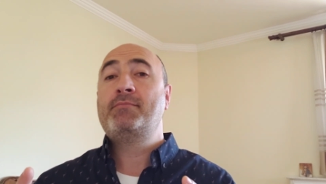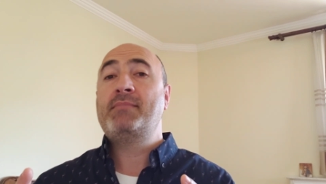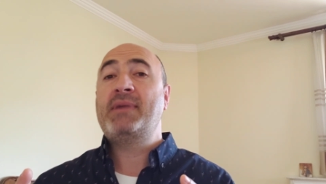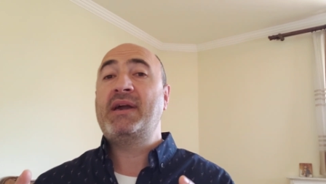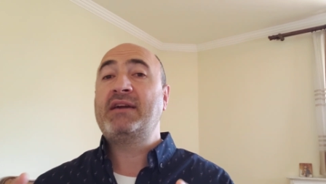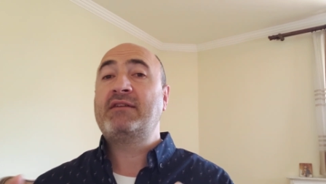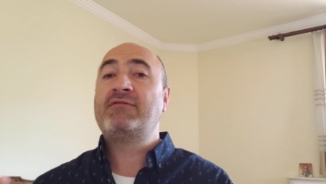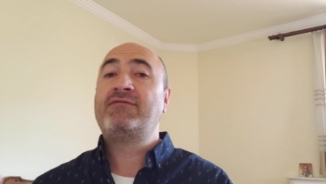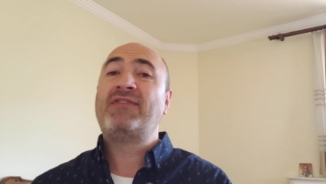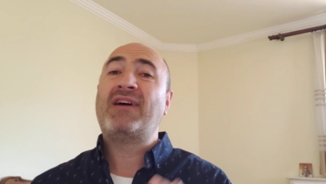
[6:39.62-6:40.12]

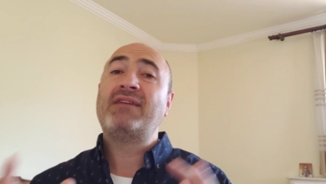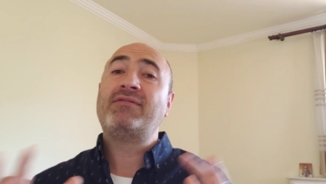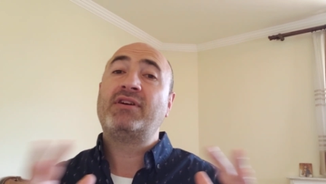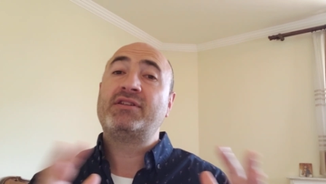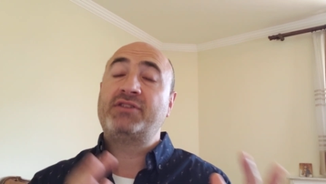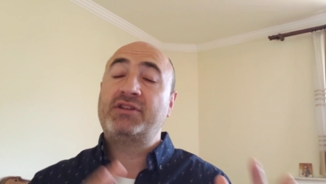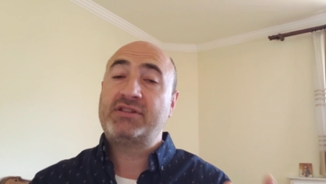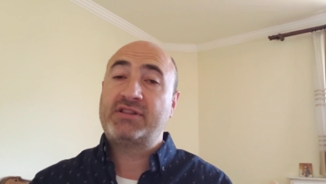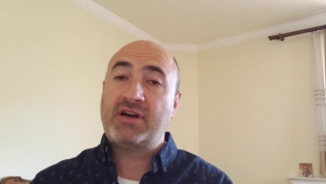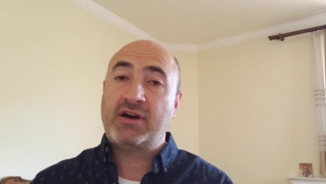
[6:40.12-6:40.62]
make
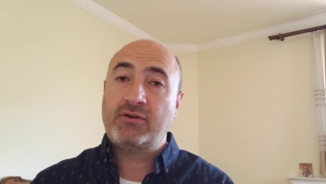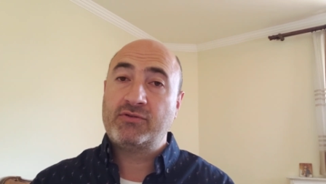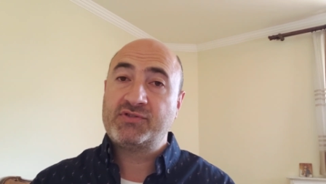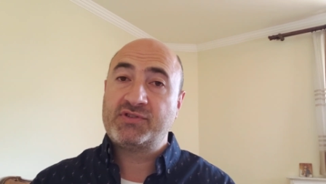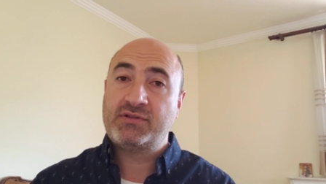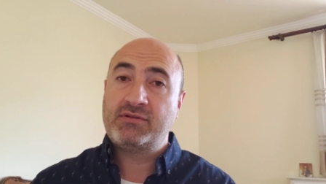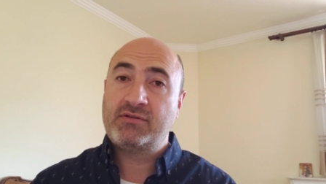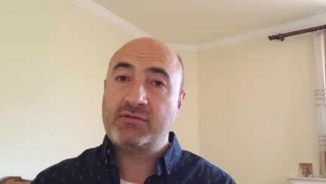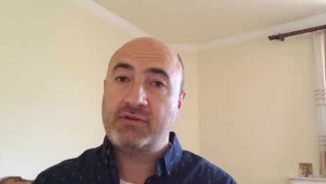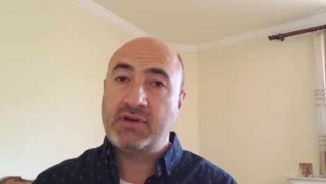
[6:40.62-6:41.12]

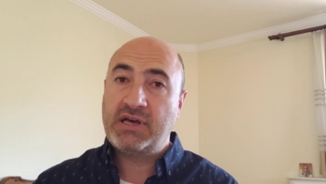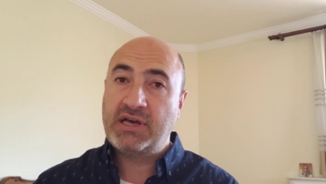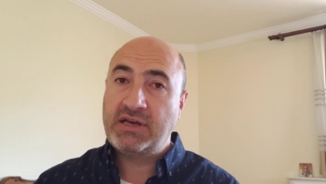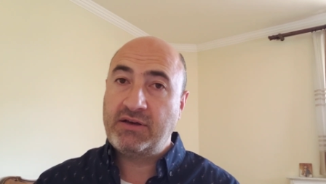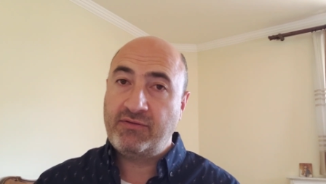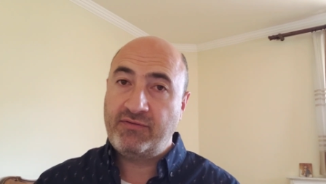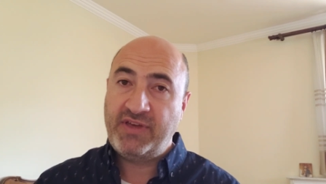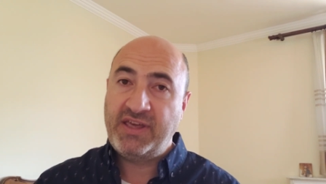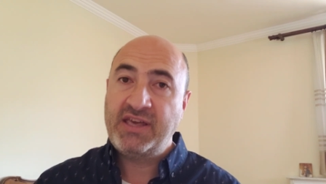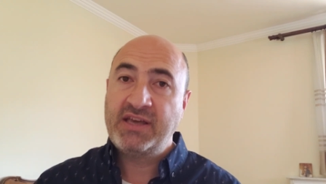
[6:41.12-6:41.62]
500,000
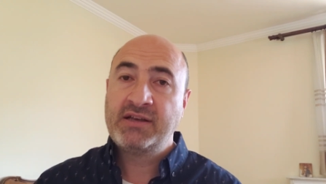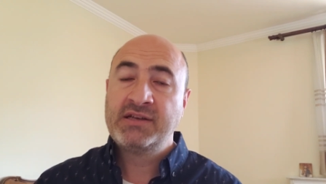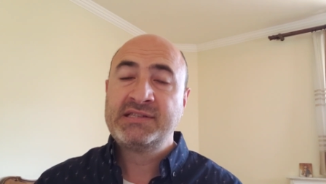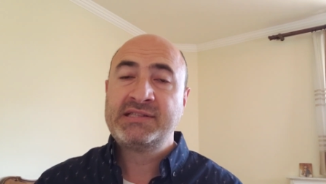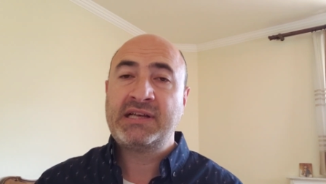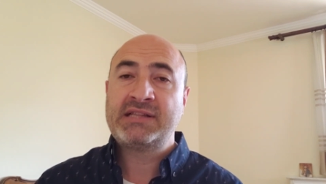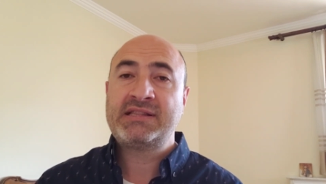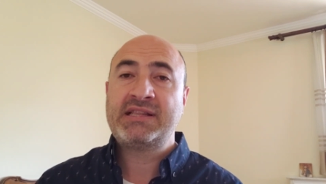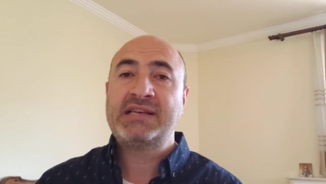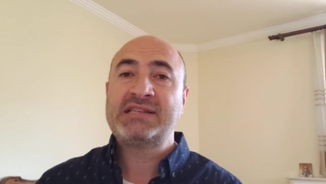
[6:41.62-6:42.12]
uh, vehicles
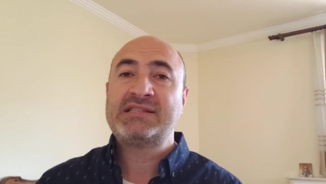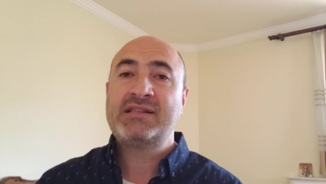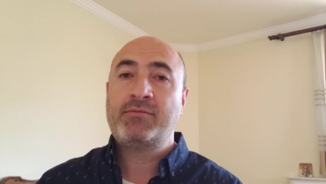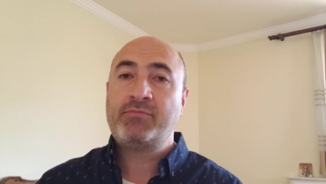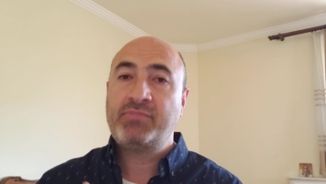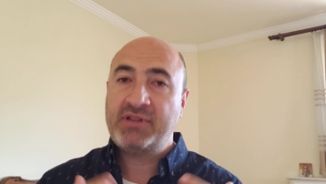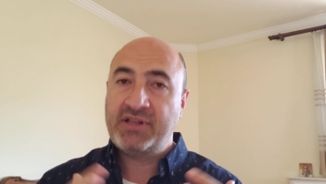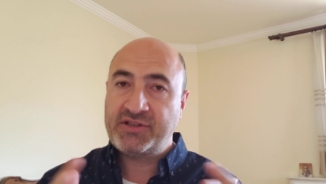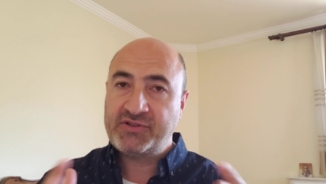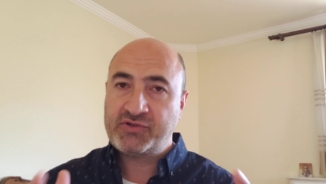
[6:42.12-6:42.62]
that Tesla
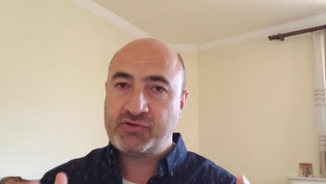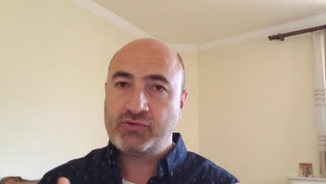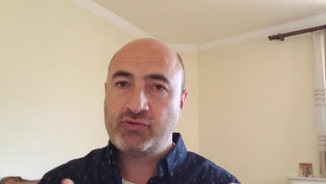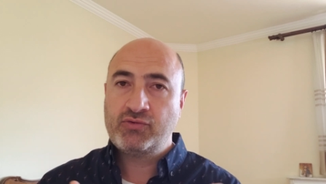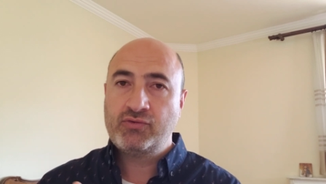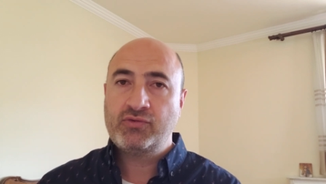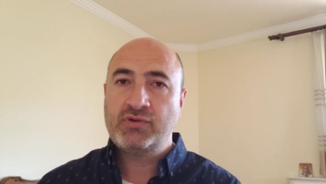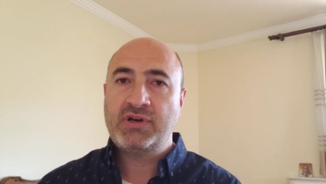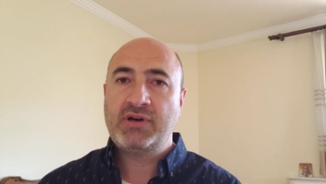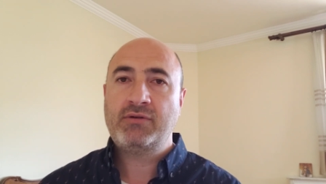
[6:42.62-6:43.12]
plans
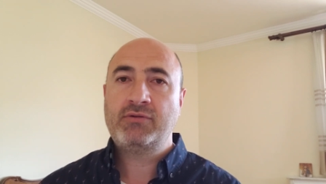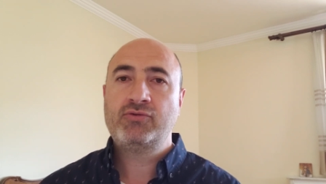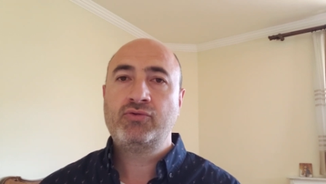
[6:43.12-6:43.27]
to uh,